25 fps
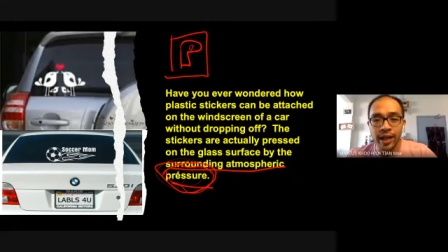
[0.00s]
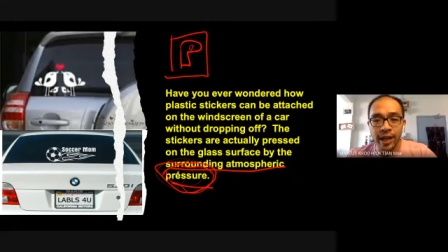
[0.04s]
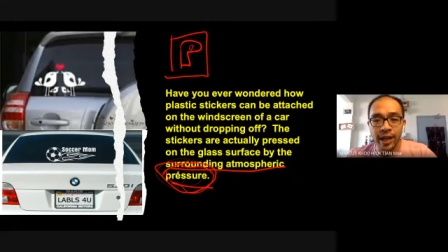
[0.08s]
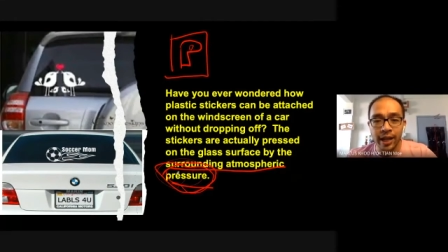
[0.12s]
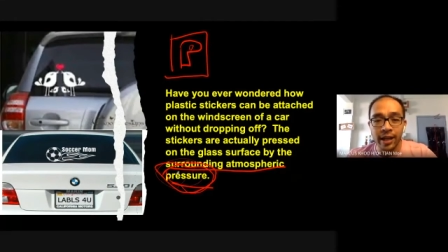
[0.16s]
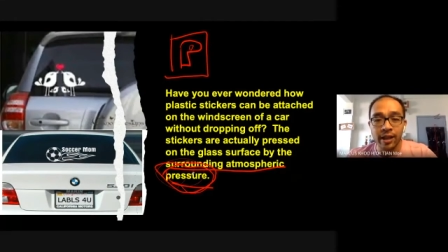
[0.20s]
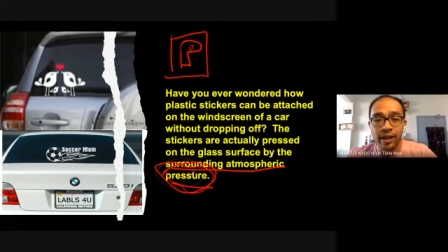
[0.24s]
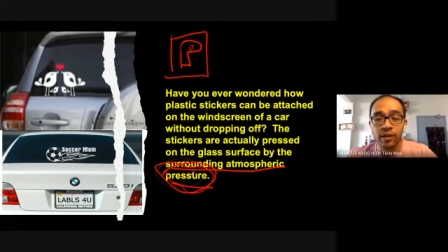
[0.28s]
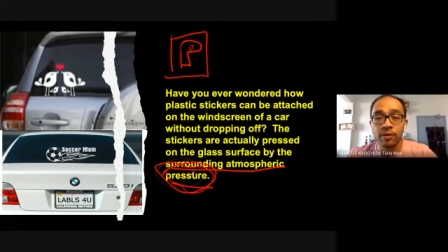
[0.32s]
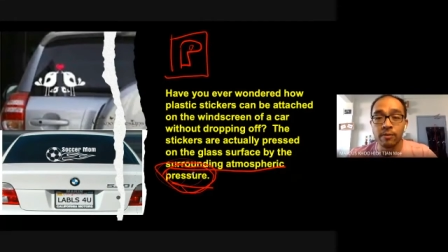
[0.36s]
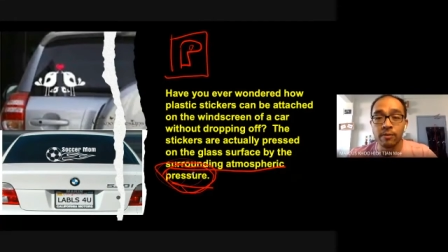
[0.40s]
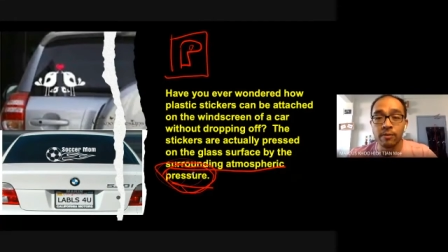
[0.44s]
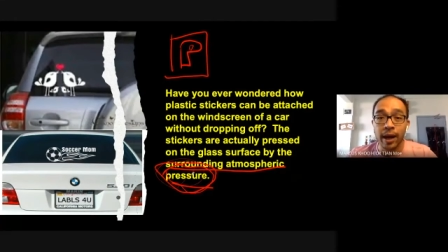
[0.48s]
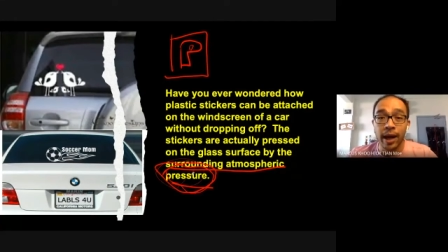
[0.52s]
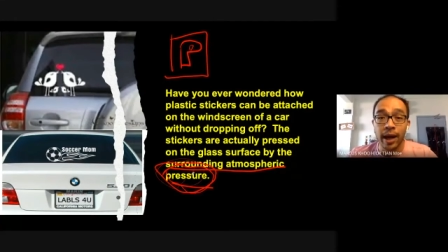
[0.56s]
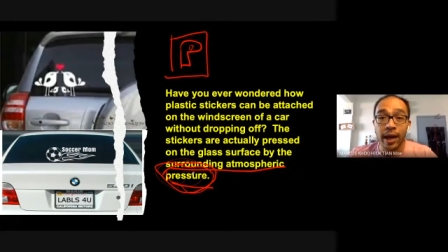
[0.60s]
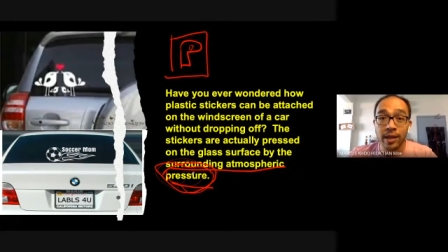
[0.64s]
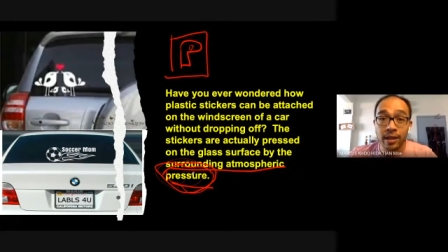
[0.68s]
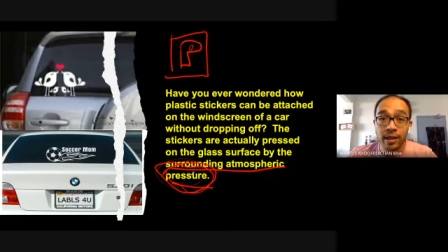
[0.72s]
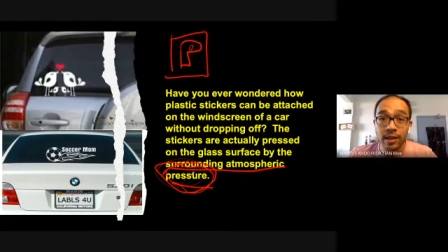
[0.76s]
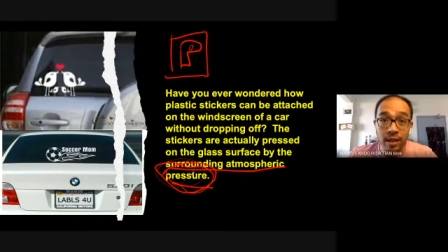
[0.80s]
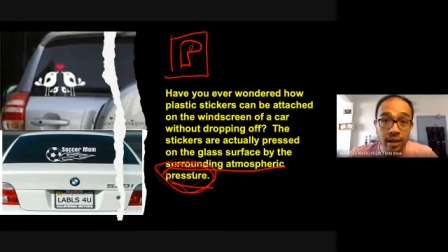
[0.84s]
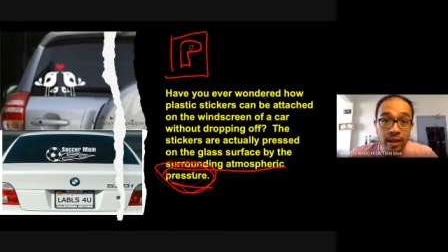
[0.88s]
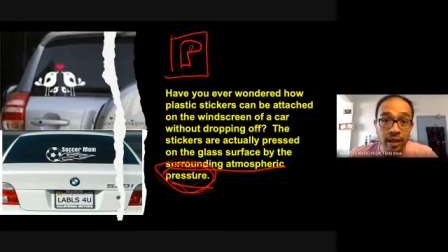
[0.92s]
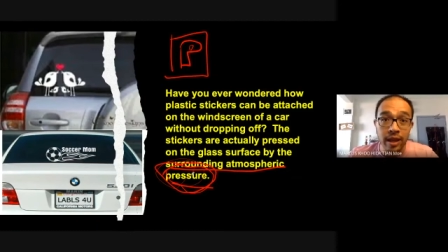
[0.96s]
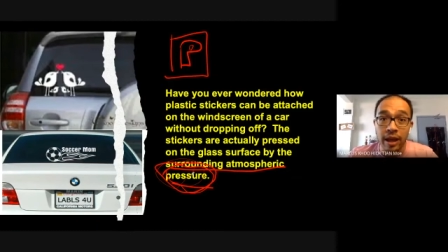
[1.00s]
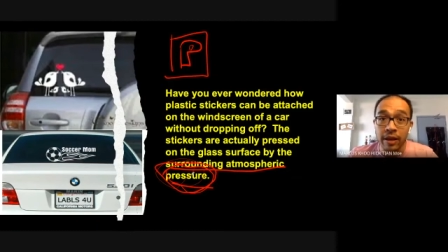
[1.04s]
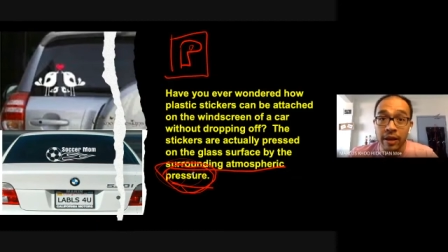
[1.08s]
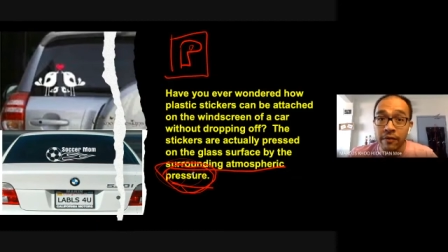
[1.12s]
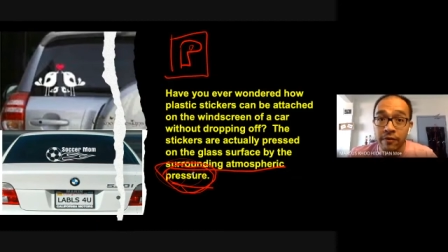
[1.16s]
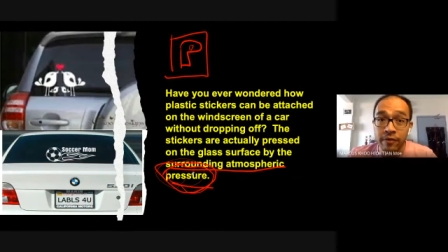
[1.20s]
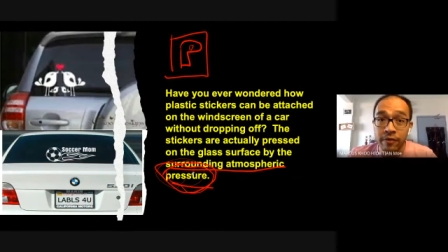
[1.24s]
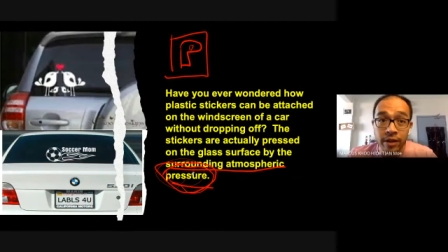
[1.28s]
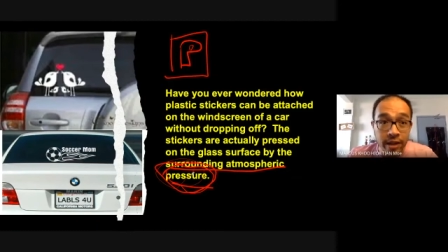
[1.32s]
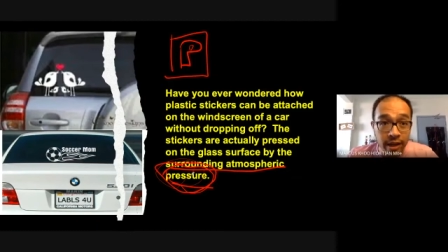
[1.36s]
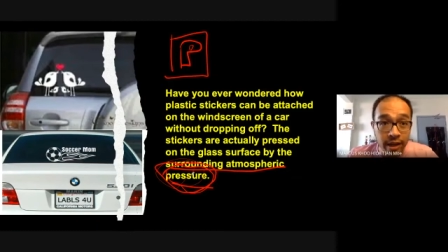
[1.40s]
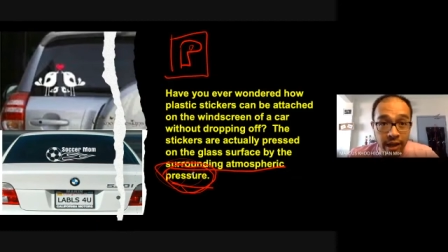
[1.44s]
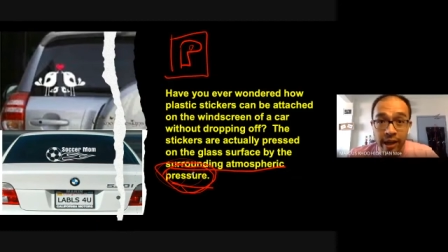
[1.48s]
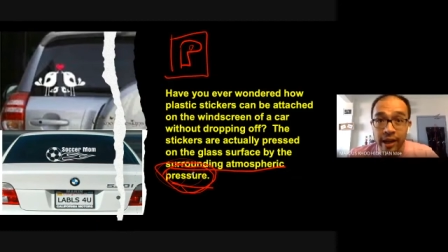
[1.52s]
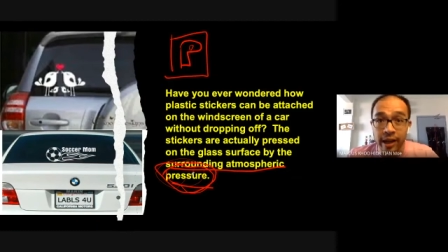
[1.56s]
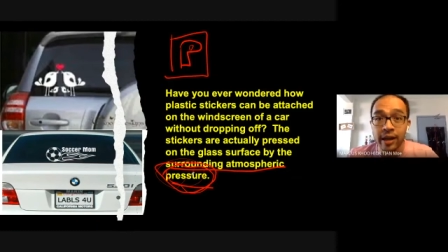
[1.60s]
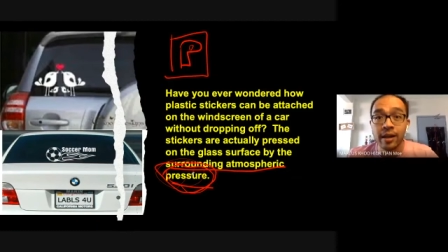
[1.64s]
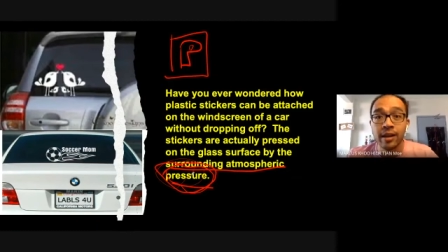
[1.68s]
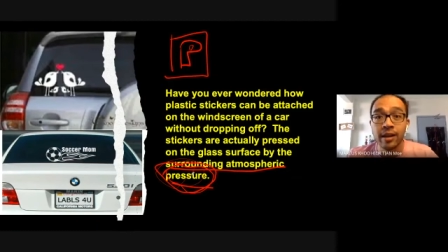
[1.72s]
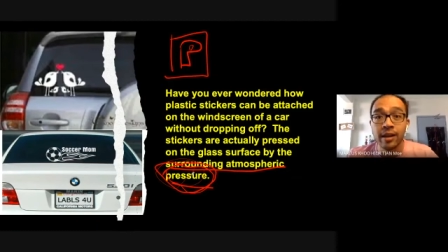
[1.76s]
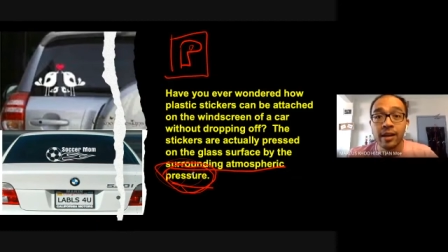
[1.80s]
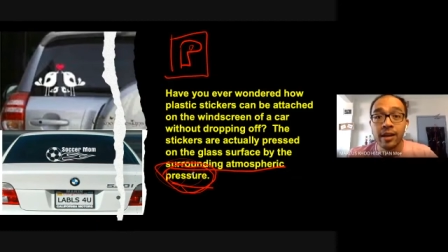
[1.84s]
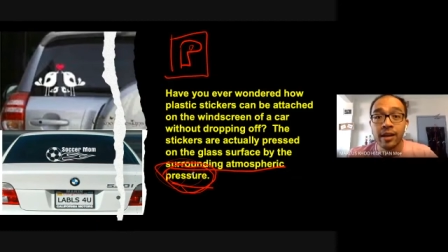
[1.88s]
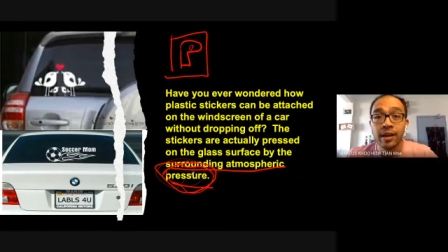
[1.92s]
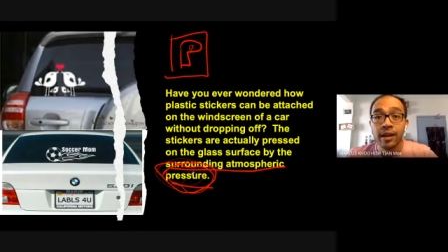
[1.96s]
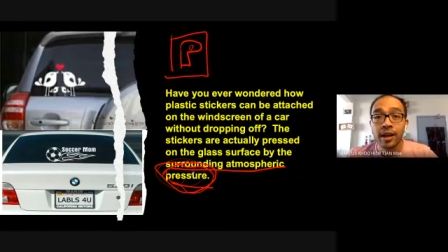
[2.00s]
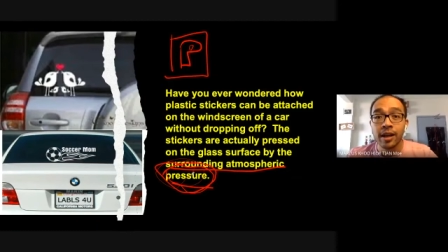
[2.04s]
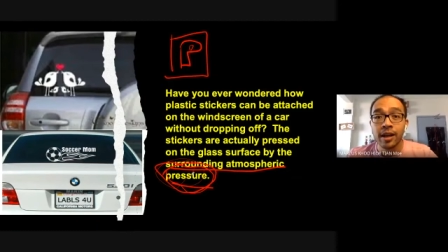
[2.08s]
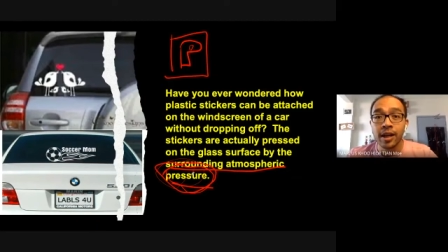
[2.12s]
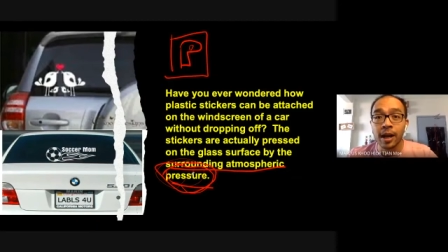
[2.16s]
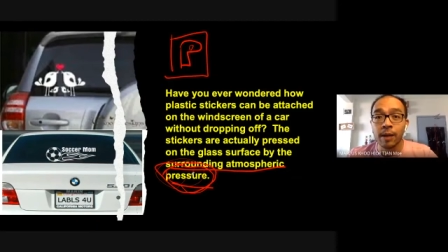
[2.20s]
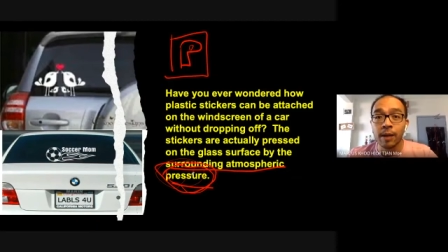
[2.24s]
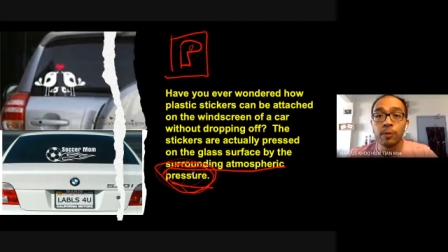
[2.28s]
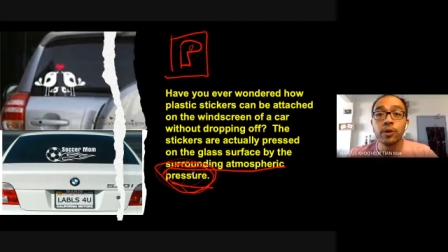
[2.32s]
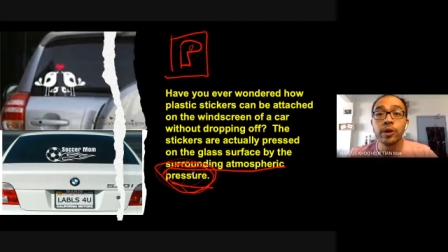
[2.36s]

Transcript: but actually every day kamu